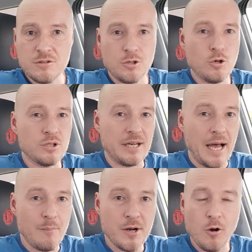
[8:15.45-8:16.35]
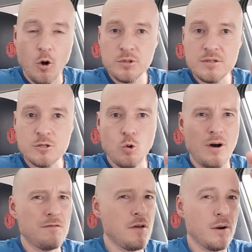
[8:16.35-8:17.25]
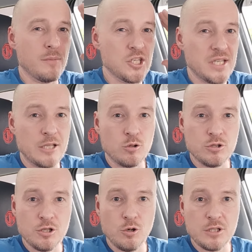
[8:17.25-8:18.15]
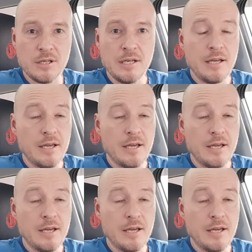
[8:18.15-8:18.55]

Toyota Camry owners, who are very much set on Toyota,